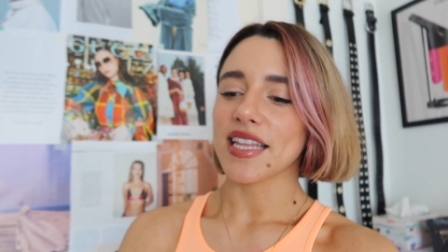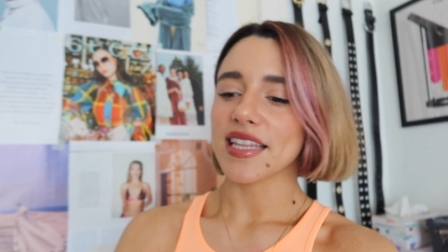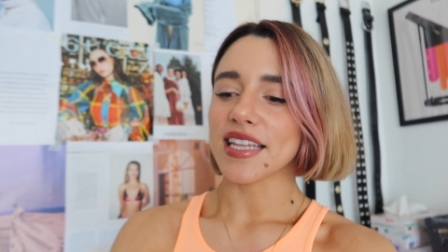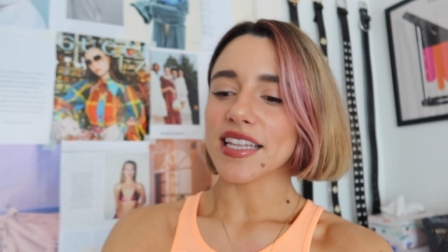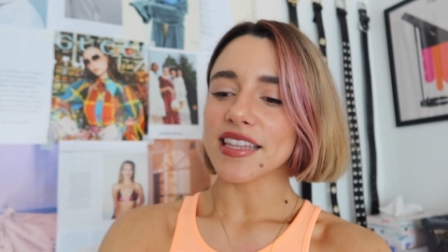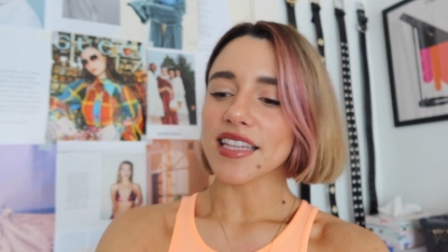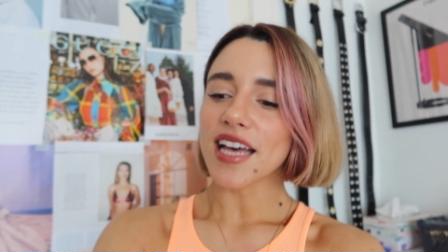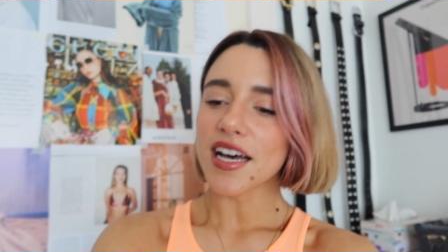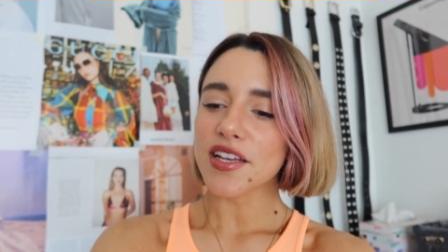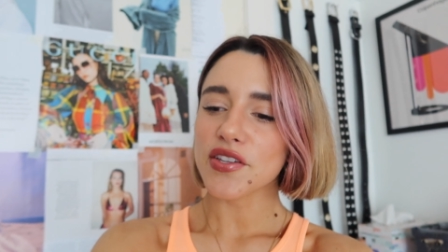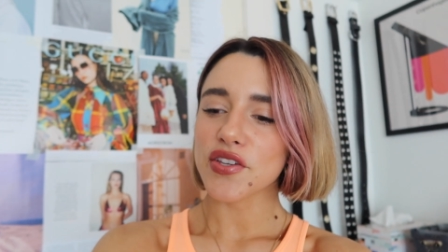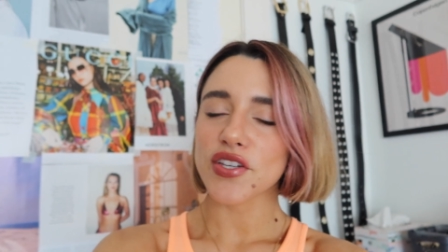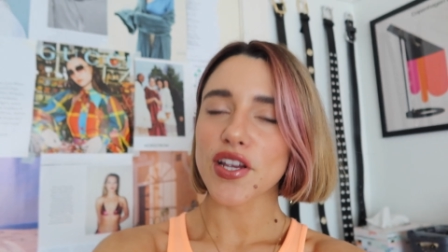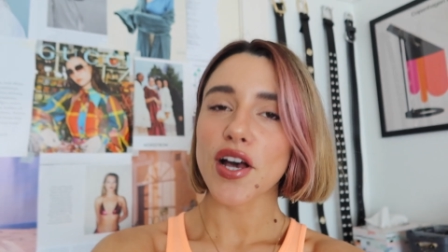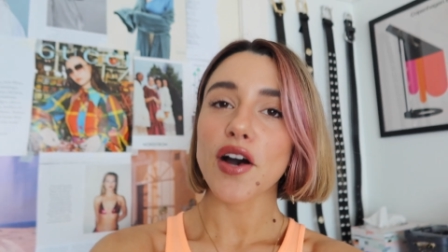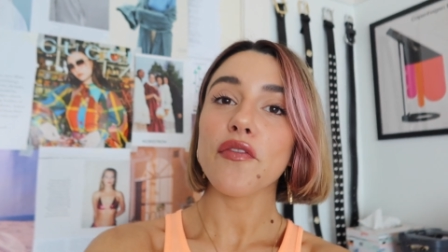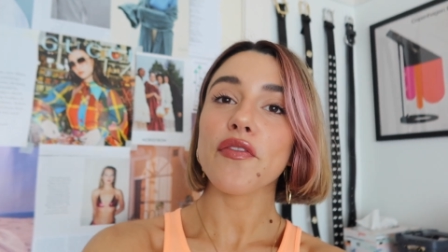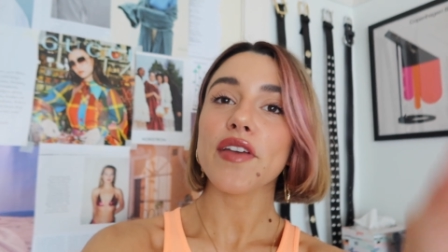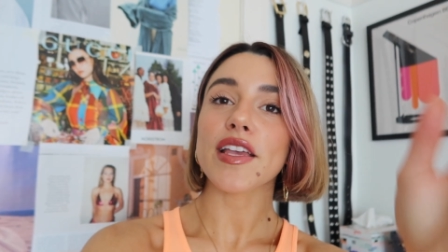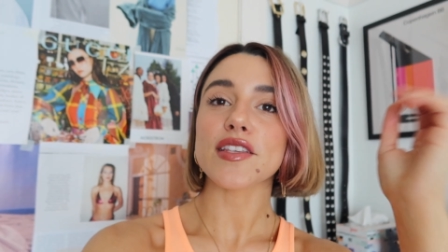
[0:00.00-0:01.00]
then the last
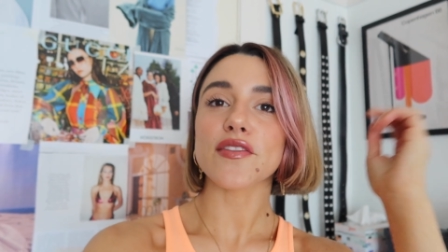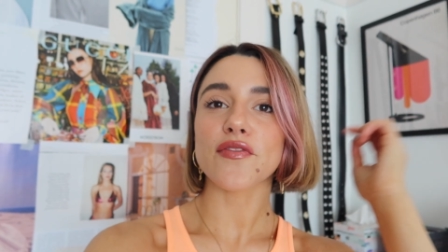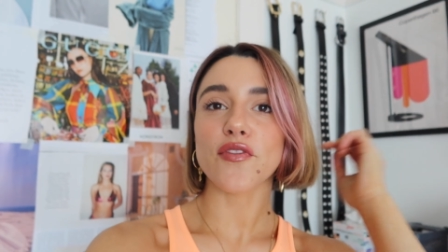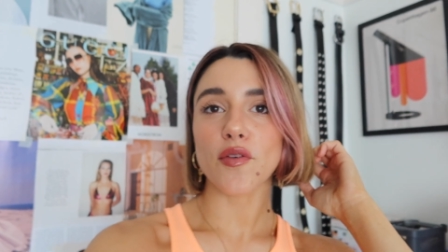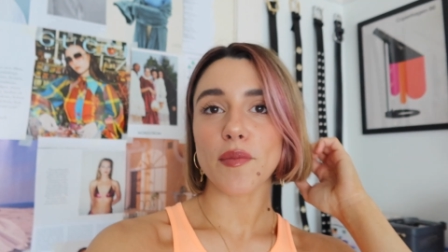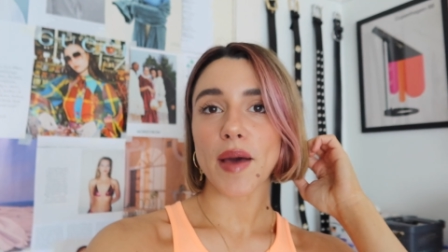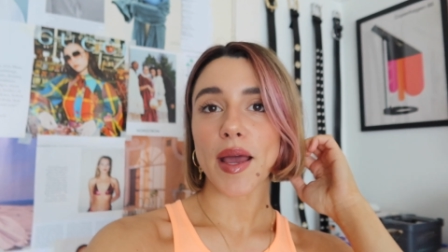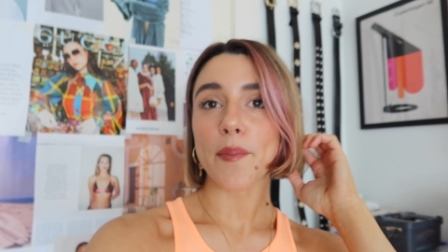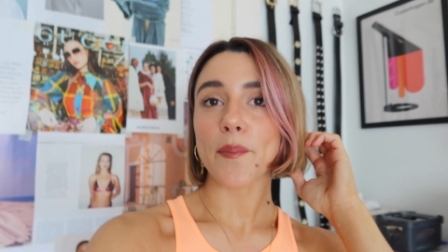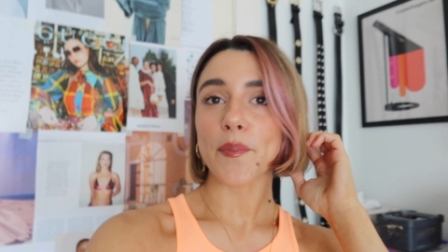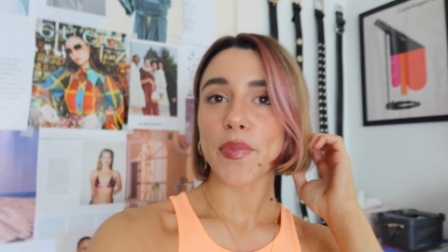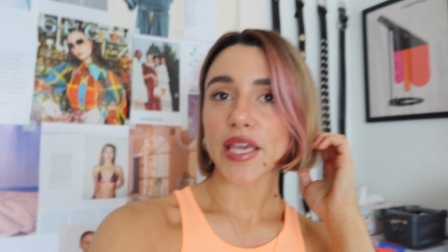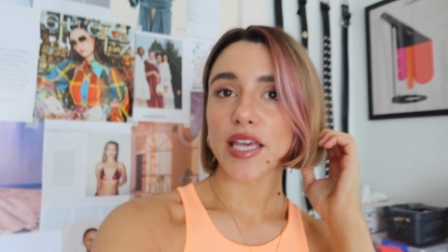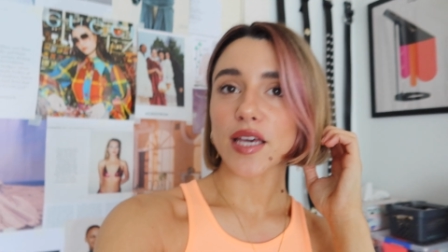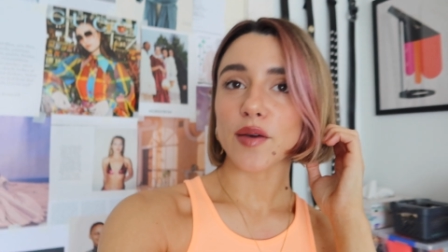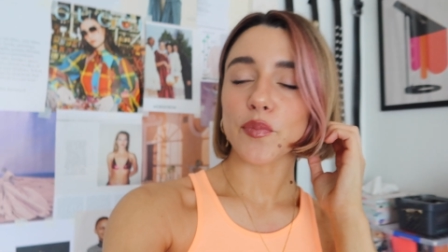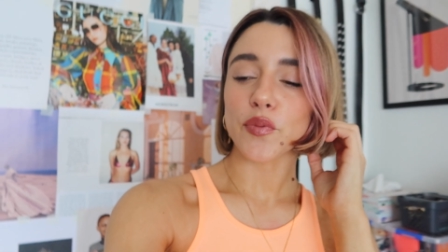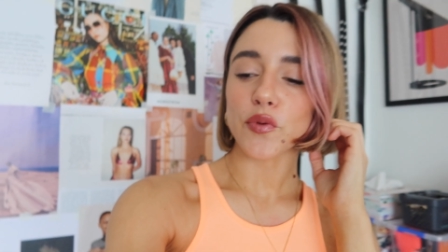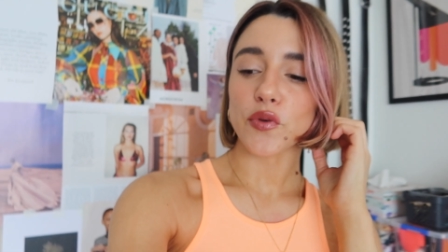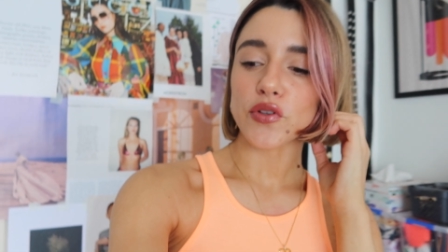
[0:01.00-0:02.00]
shelf is for my
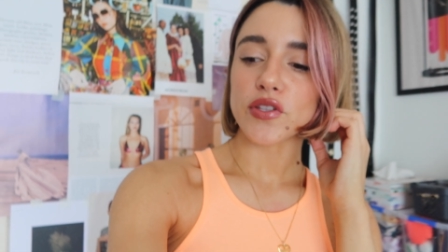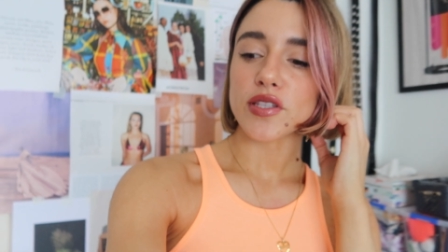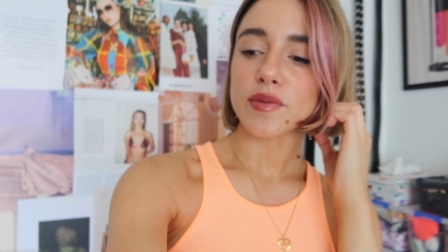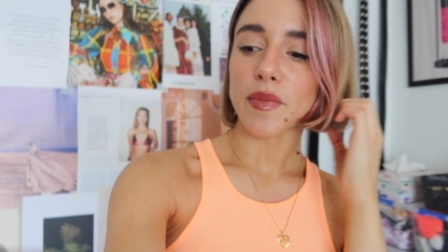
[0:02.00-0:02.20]
bigger boots,